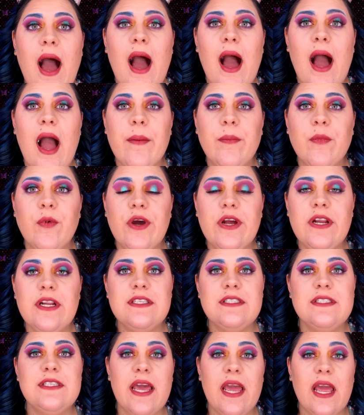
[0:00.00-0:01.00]
I'm going
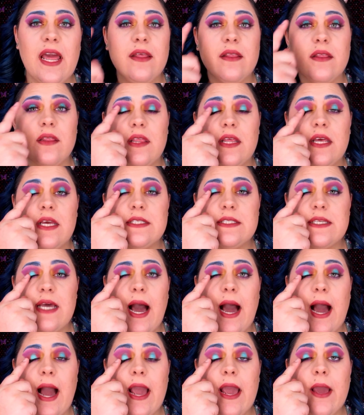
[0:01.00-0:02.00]
to say this
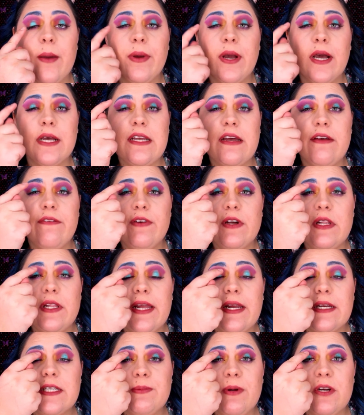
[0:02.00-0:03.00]
eye because I feel
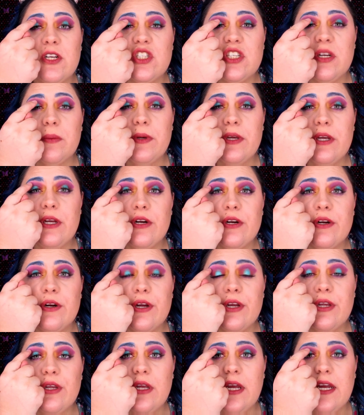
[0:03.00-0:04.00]
like, especially up
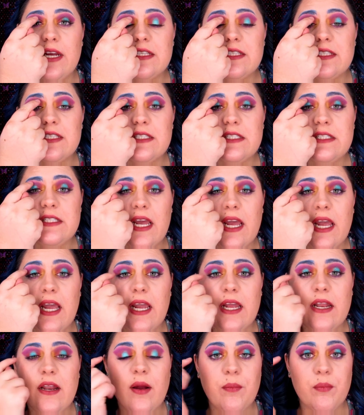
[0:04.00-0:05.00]
here, it
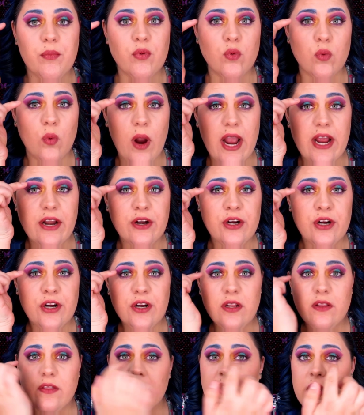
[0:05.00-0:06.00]
stayed
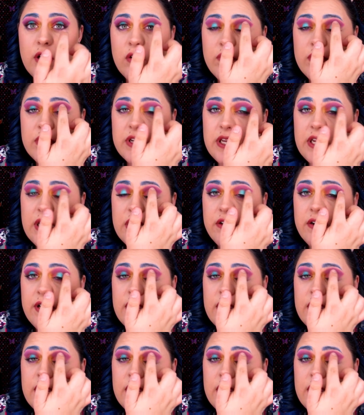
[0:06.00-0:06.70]
brighter than over here.